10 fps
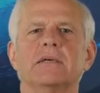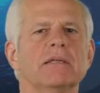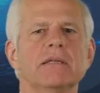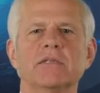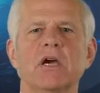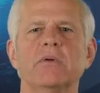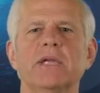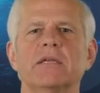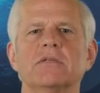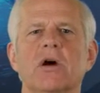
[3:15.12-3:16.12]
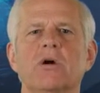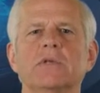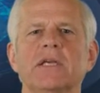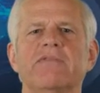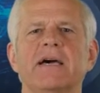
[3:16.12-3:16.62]
This coating is
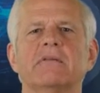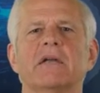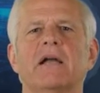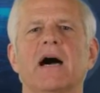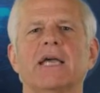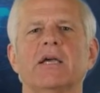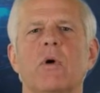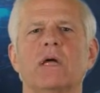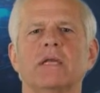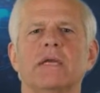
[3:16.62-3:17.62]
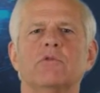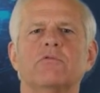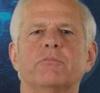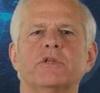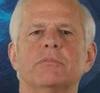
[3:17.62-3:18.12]
only found on high-quality
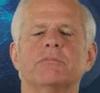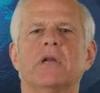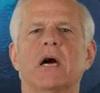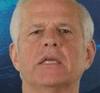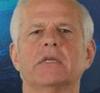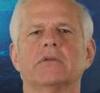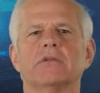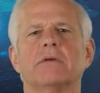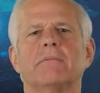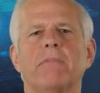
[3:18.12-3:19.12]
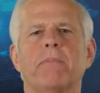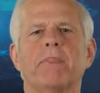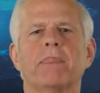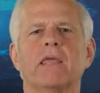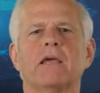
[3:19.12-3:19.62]
roof prism binoculars.
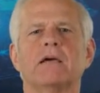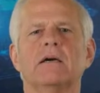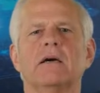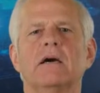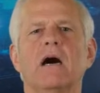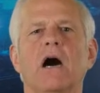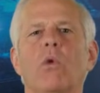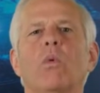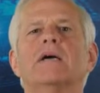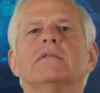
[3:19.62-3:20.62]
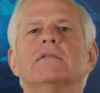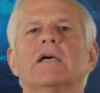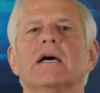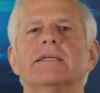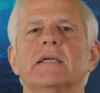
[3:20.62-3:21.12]
A
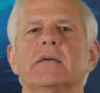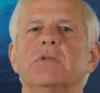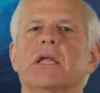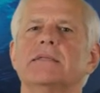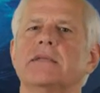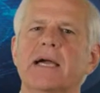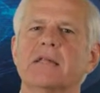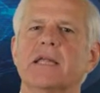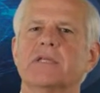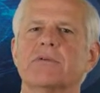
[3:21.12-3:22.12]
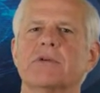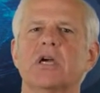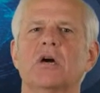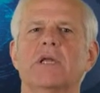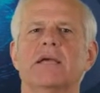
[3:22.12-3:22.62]
well-designed and applied dielectric
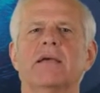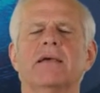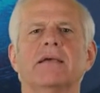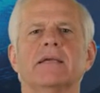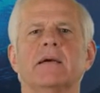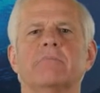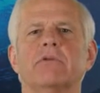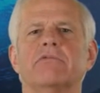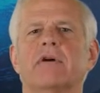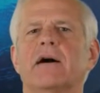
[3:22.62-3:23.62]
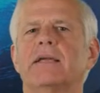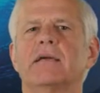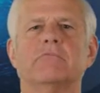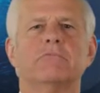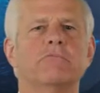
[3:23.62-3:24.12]
coating can provide
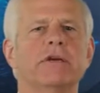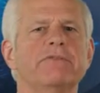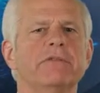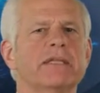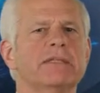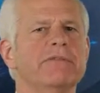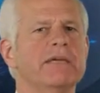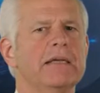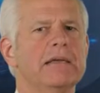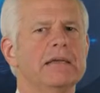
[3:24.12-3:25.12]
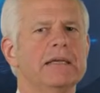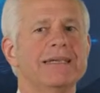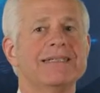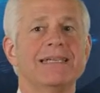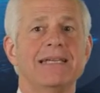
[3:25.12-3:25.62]
reflectivity
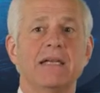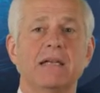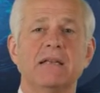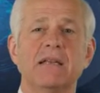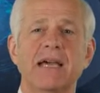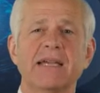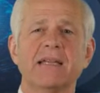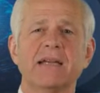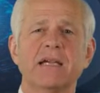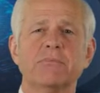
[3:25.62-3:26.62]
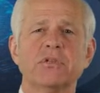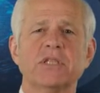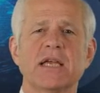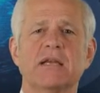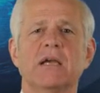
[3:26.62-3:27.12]
exceeding ninety-nine
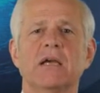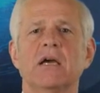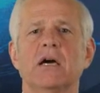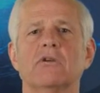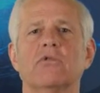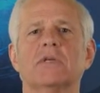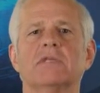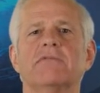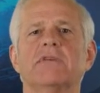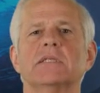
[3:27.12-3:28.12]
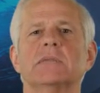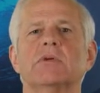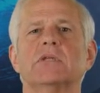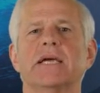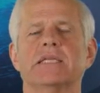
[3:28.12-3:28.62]
percent across the
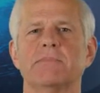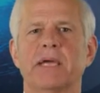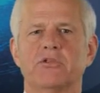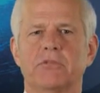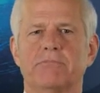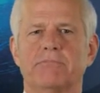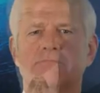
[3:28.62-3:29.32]
visible light spectrum.